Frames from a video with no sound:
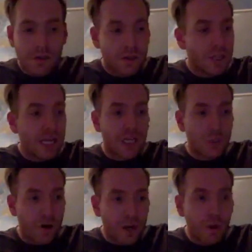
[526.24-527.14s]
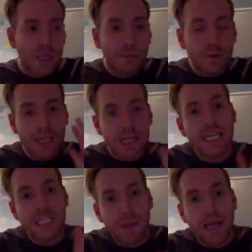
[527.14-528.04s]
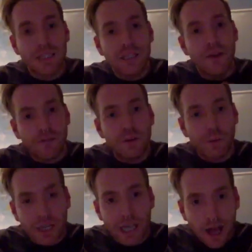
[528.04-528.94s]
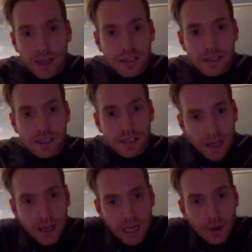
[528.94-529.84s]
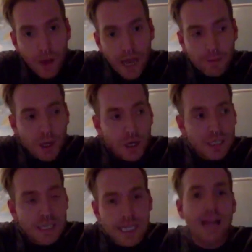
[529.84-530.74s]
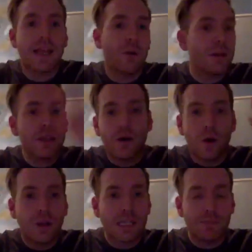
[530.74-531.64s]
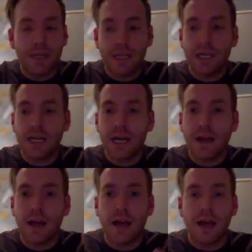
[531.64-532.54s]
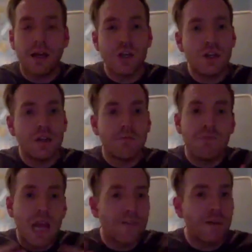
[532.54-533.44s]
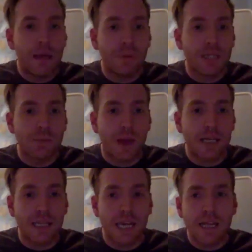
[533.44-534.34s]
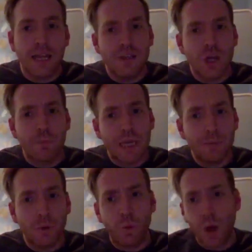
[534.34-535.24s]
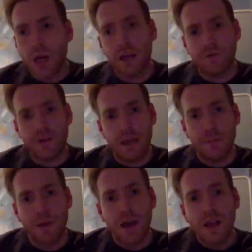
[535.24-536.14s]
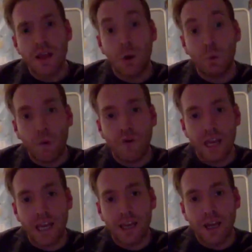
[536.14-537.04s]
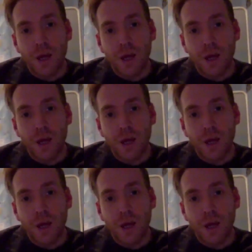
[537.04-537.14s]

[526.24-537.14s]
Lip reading: to get to where he was, but it was at the expense of everybody else, in a way, because he sat there with all this money, never be able to spend it, and then he's got people working for him that are worrying